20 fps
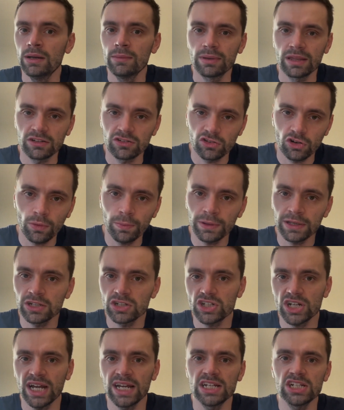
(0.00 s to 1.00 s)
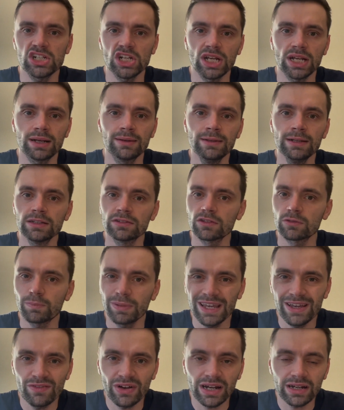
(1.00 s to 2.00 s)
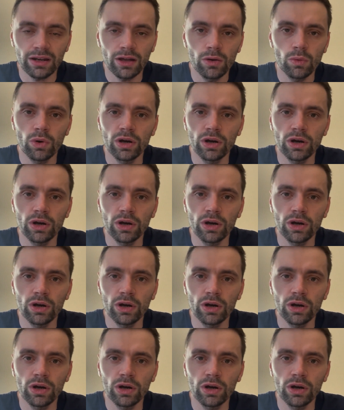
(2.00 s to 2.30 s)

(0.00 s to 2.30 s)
There's chopping and changing. Does Pivac know